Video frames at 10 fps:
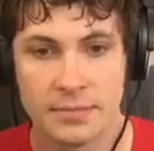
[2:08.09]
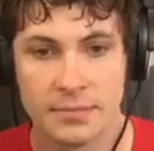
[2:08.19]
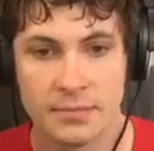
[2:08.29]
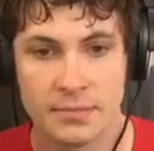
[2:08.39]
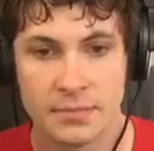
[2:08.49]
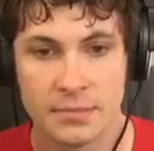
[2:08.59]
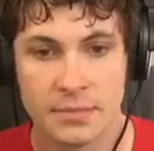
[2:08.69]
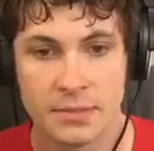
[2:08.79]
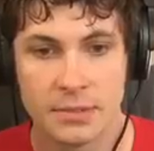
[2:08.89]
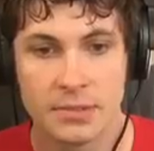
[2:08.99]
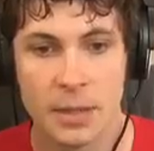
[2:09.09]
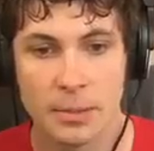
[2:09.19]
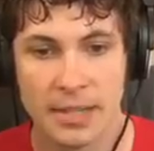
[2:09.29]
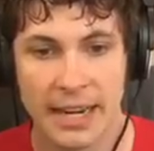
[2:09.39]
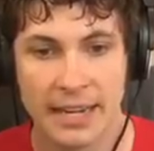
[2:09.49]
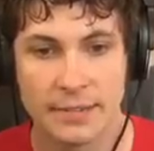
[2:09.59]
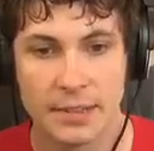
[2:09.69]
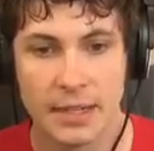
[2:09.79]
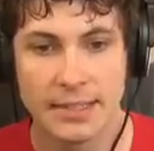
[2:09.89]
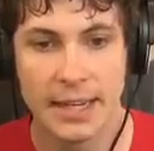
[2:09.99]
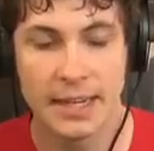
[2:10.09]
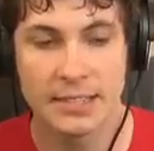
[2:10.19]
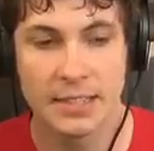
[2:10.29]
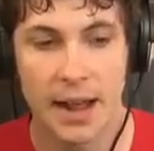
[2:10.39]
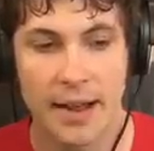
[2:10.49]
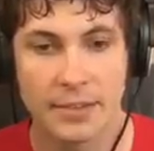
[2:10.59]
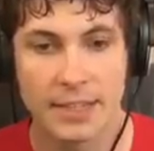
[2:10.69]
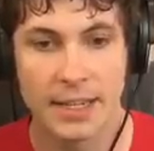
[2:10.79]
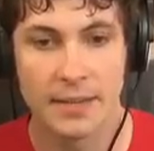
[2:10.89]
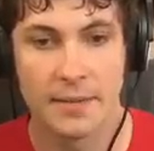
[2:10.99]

I'm just doing my best. Double negative, dude. Jail. I did. I stole everything.